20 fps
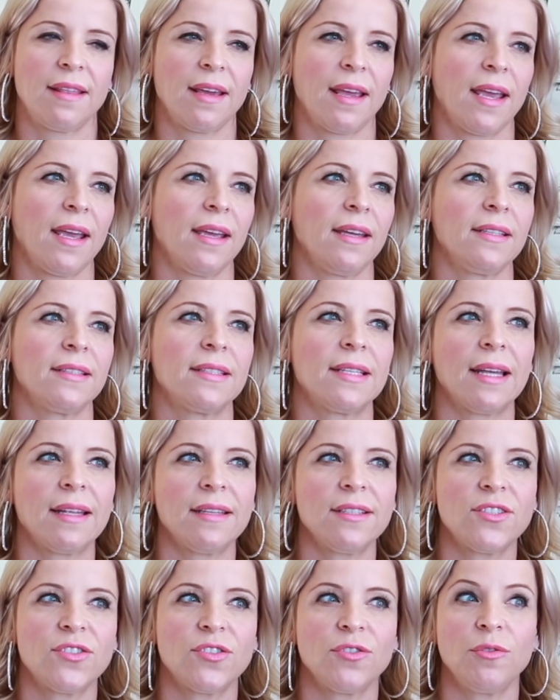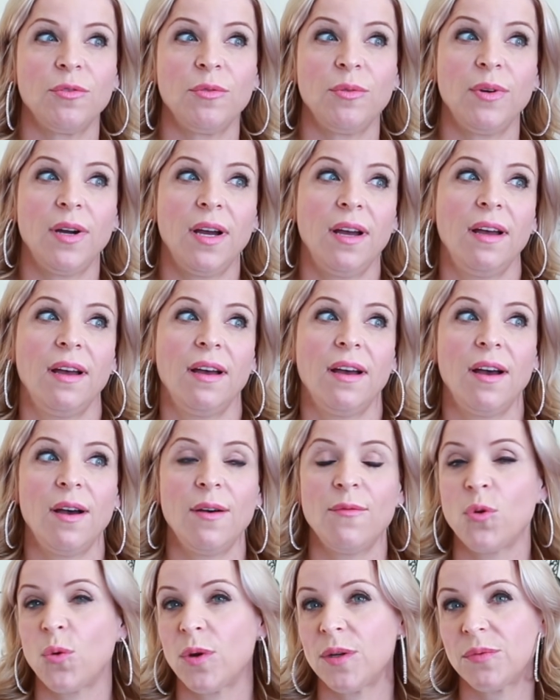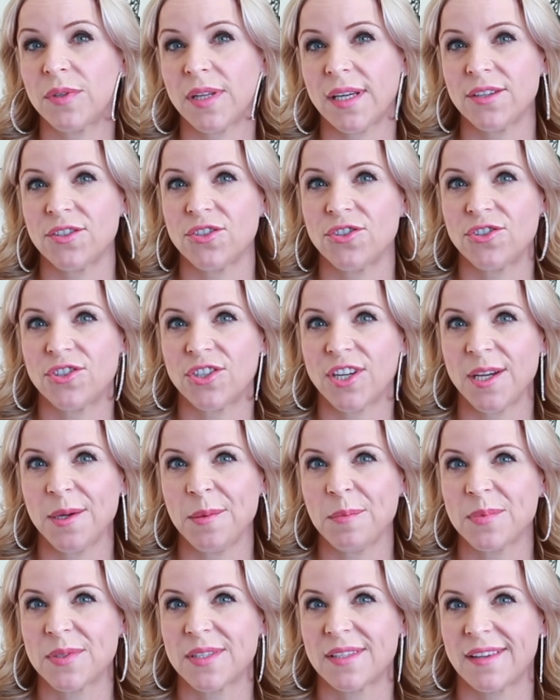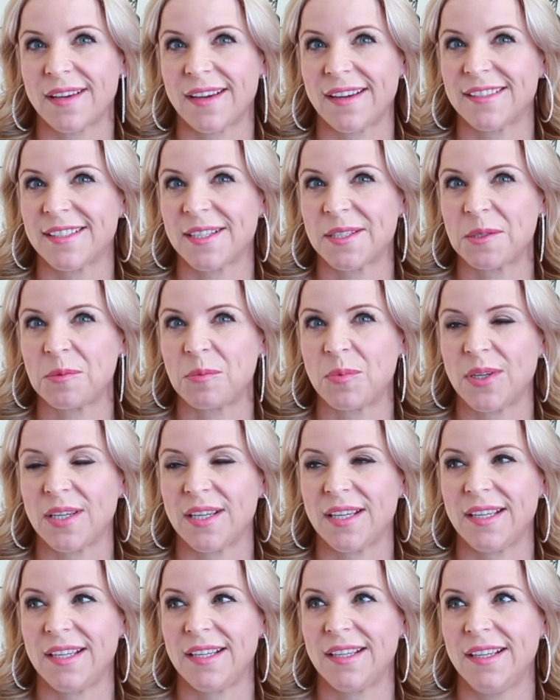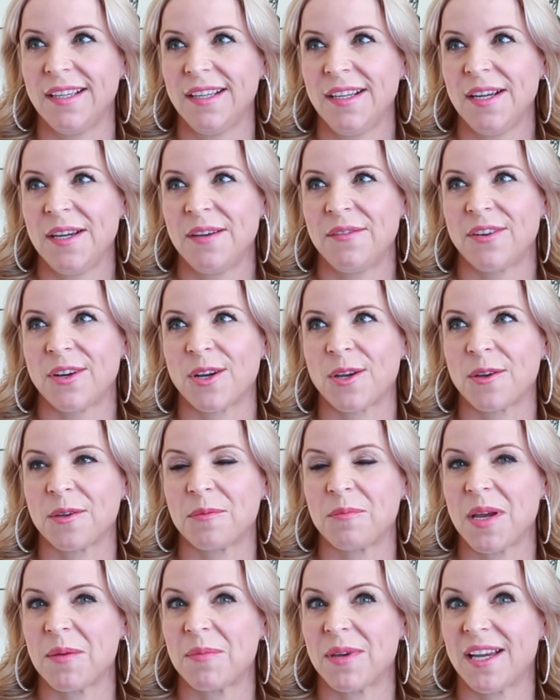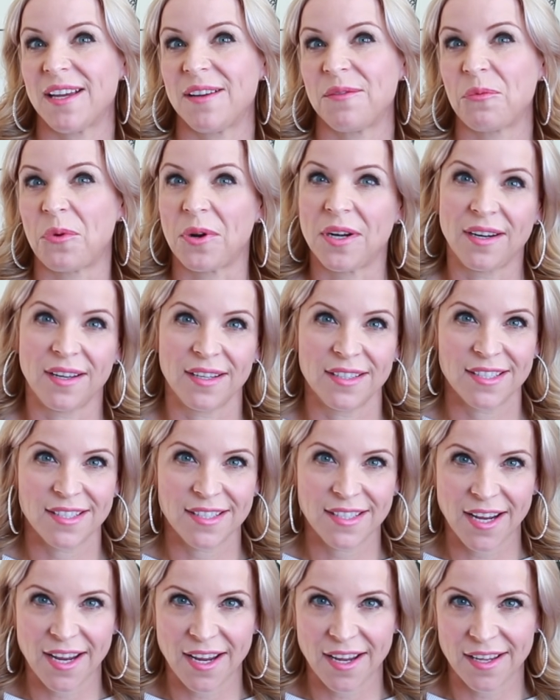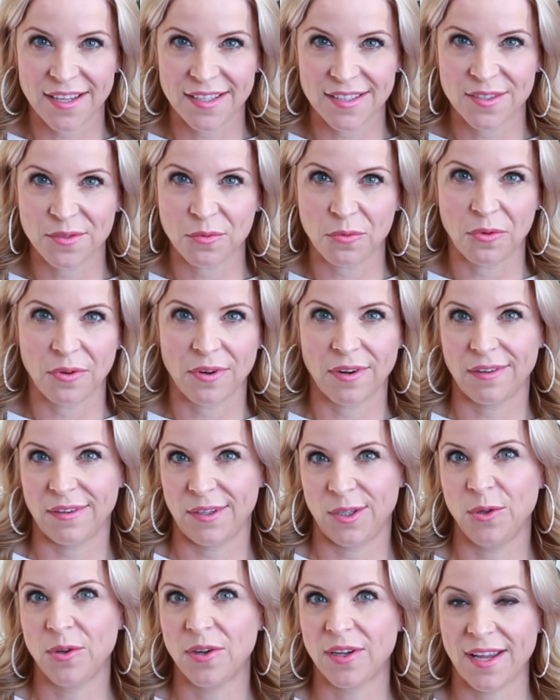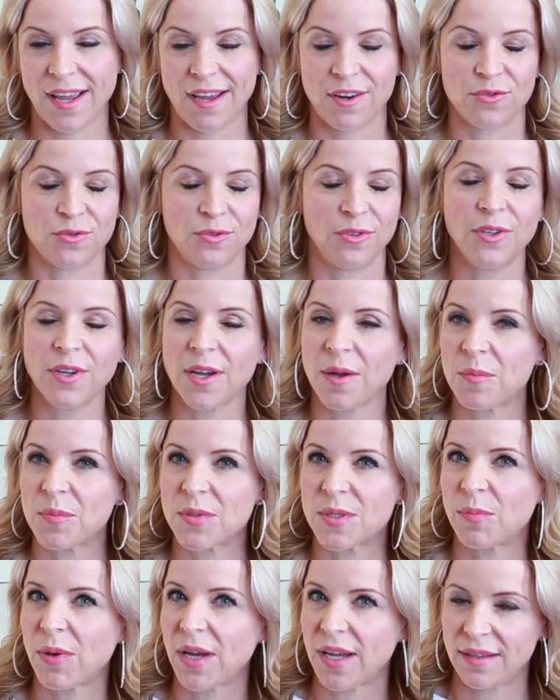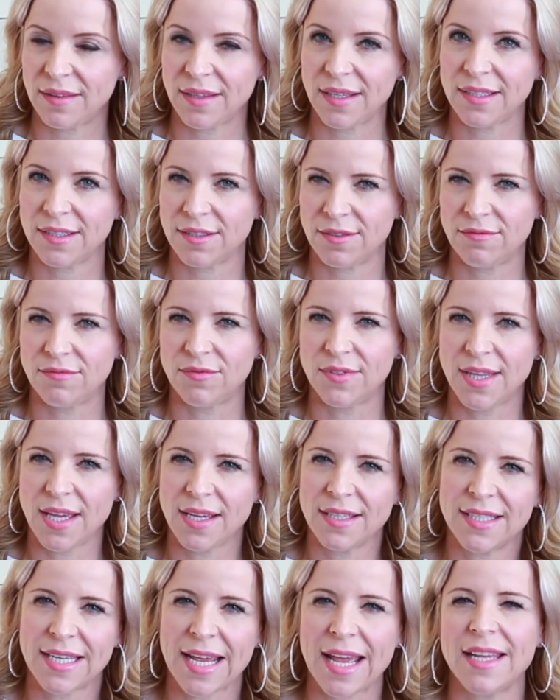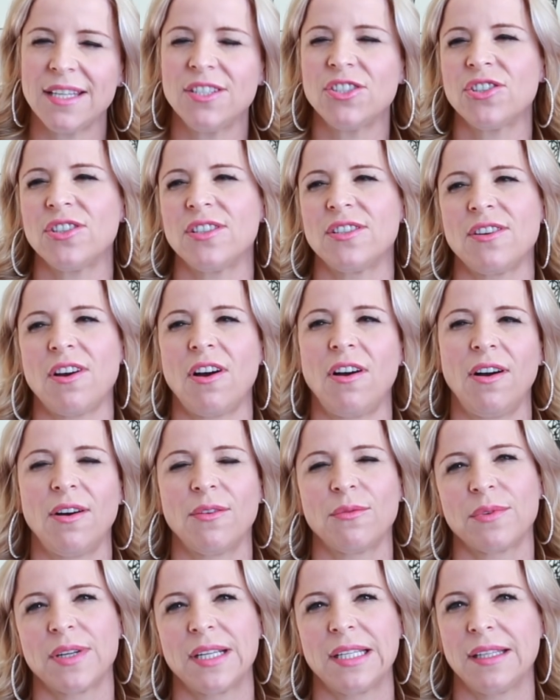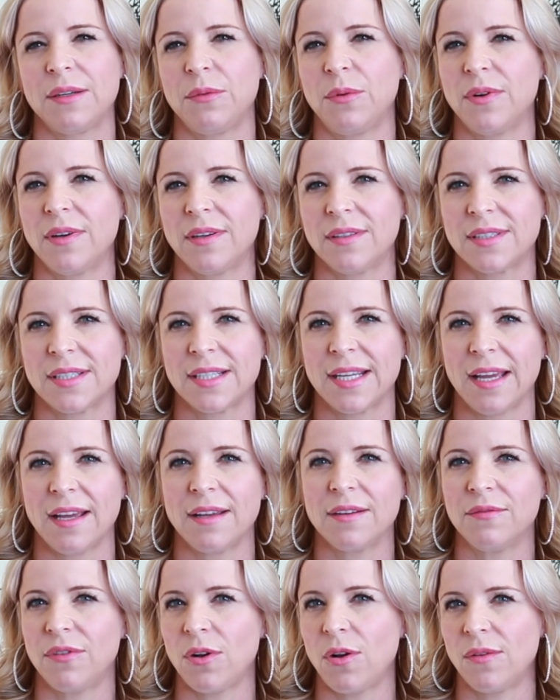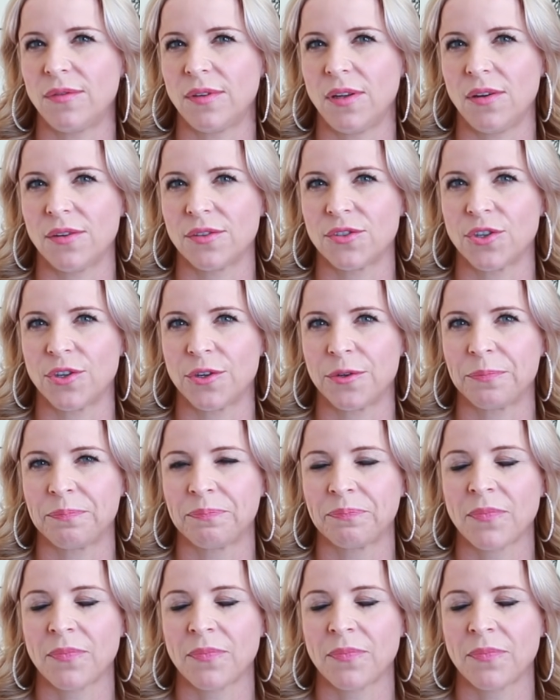They tend to avoid relationships. They tend to be very good maybe at one-night stands or casual hookups, but they tend to not really want to get involved long-term.